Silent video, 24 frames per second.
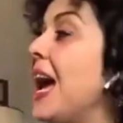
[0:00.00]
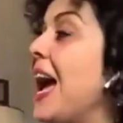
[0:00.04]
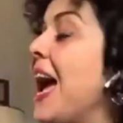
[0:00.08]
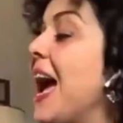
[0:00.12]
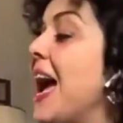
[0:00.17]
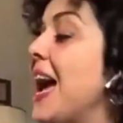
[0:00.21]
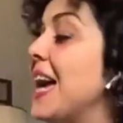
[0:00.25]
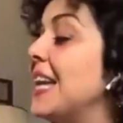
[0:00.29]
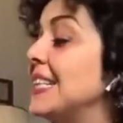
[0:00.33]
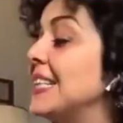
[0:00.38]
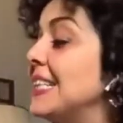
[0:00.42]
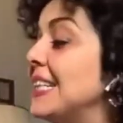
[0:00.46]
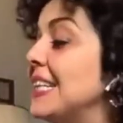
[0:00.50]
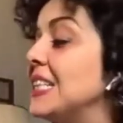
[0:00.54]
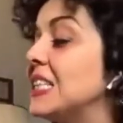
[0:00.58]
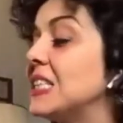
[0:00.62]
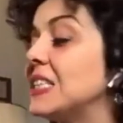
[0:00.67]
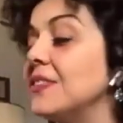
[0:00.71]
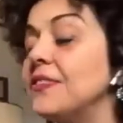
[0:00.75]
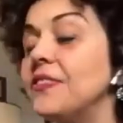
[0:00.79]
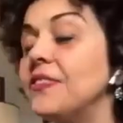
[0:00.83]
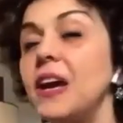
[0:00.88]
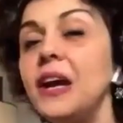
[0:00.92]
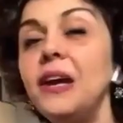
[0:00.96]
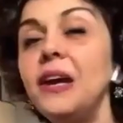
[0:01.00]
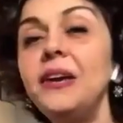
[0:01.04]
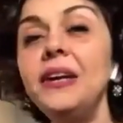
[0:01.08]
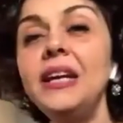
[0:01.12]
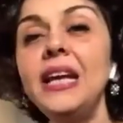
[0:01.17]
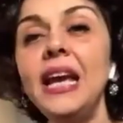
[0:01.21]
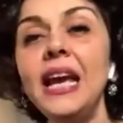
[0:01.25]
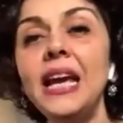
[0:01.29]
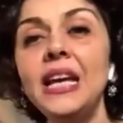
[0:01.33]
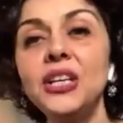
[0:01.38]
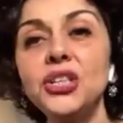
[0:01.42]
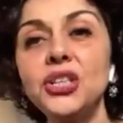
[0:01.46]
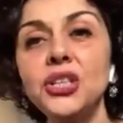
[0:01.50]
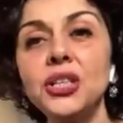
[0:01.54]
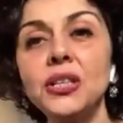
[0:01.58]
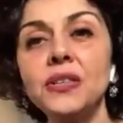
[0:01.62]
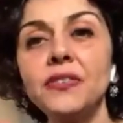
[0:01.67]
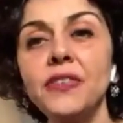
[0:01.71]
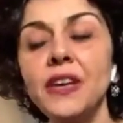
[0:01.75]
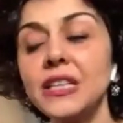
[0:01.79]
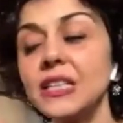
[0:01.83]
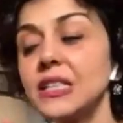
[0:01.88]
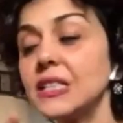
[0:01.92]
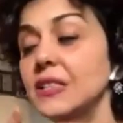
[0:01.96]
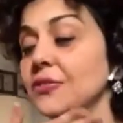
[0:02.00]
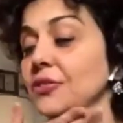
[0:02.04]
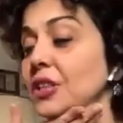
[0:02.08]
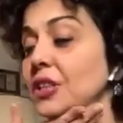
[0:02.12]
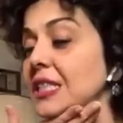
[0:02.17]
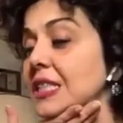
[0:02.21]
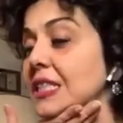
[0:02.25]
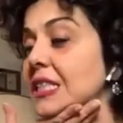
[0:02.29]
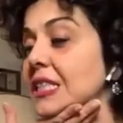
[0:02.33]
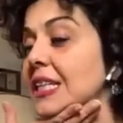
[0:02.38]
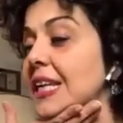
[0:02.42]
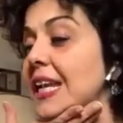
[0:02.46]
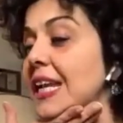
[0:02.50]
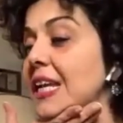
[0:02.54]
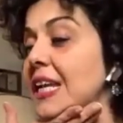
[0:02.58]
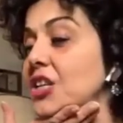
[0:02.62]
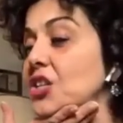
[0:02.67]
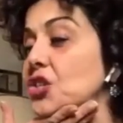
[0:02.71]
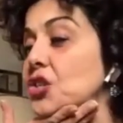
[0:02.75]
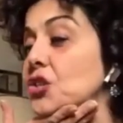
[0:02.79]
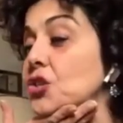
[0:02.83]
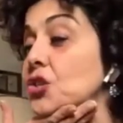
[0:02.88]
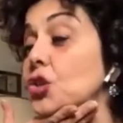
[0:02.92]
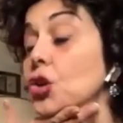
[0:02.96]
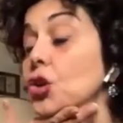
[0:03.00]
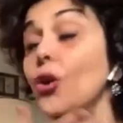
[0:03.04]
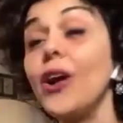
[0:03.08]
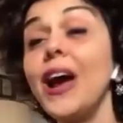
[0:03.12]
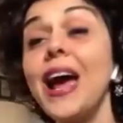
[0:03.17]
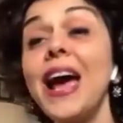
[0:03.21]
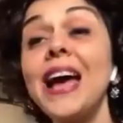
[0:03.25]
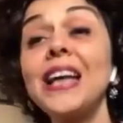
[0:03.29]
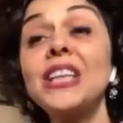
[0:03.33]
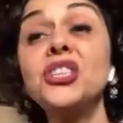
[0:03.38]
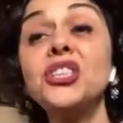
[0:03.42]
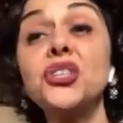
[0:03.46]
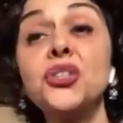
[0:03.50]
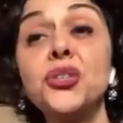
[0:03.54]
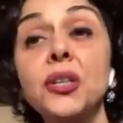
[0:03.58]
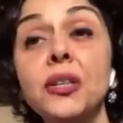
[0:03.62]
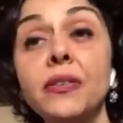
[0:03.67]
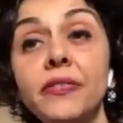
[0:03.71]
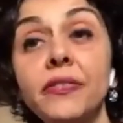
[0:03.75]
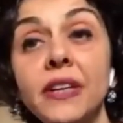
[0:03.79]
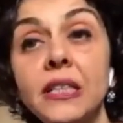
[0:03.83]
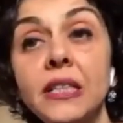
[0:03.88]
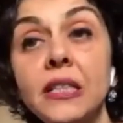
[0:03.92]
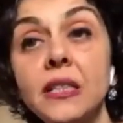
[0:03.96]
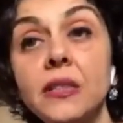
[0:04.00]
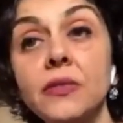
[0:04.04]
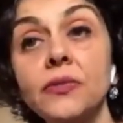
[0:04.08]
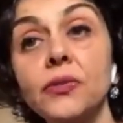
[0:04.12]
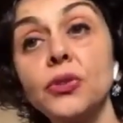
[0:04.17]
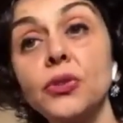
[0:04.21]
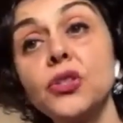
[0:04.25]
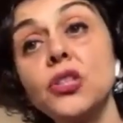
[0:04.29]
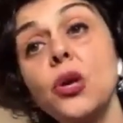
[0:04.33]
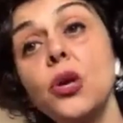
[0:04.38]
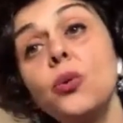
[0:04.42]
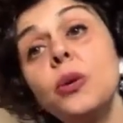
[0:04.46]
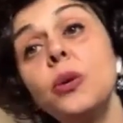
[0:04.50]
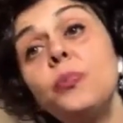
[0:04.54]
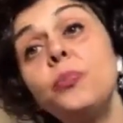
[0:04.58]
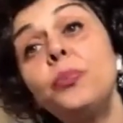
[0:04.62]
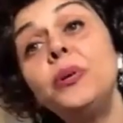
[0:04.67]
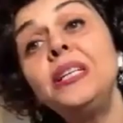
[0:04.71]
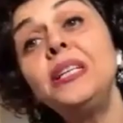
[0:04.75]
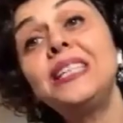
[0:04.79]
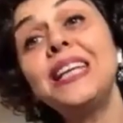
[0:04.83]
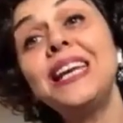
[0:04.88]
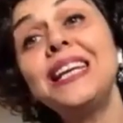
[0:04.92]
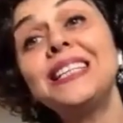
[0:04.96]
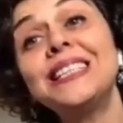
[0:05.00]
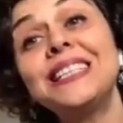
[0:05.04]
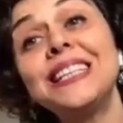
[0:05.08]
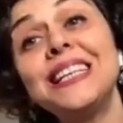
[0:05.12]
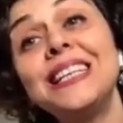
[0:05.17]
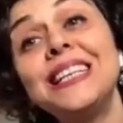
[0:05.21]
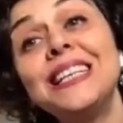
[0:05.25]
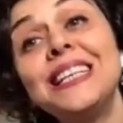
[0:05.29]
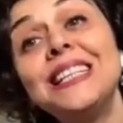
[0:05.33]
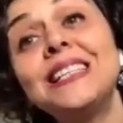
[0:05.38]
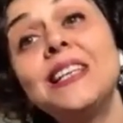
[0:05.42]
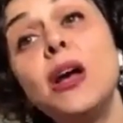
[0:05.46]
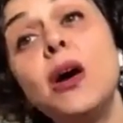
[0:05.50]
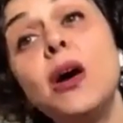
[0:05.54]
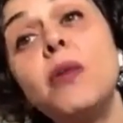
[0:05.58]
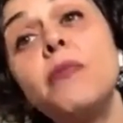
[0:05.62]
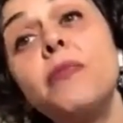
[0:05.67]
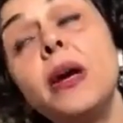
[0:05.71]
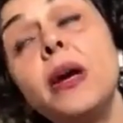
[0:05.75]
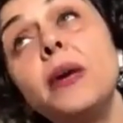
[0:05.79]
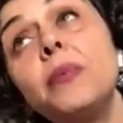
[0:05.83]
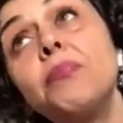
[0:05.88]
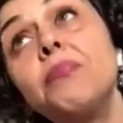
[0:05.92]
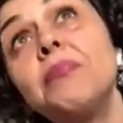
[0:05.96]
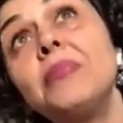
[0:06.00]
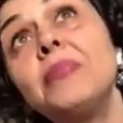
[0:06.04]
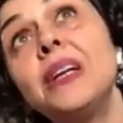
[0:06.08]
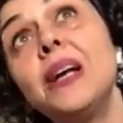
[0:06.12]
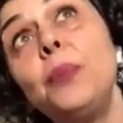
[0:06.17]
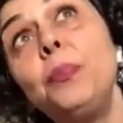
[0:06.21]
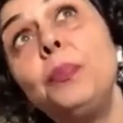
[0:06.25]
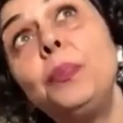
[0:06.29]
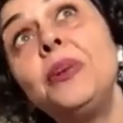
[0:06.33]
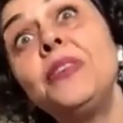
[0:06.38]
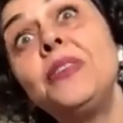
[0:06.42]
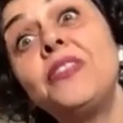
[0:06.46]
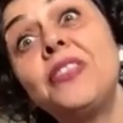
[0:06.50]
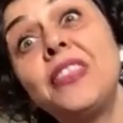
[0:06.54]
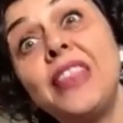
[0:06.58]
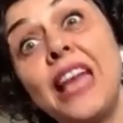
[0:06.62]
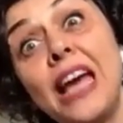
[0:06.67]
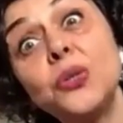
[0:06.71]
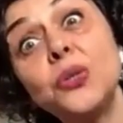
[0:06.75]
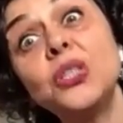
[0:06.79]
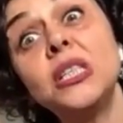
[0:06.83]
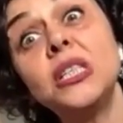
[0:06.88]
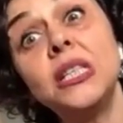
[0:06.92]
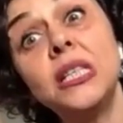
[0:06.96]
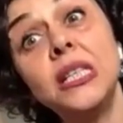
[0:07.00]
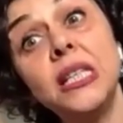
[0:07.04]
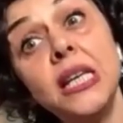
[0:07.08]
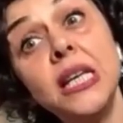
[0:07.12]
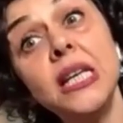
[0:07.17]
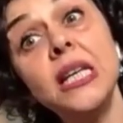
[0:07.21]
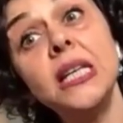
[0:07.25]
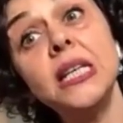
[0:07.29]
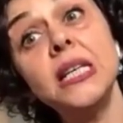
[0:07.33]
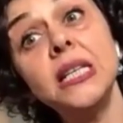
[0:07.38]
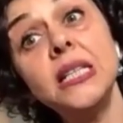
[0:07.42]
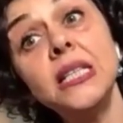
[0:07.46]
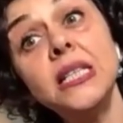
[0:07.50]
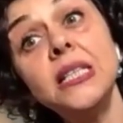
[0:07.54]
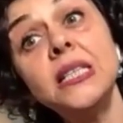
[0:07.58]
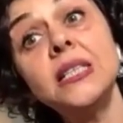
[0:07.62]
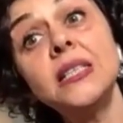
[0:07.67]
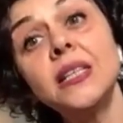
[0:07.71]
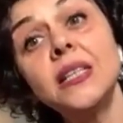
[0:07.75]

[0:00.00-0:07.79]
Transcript: And it's a very ancient festival. It's an ancient Zoroastrian festival. So it predates Islam by a couple of thousand years.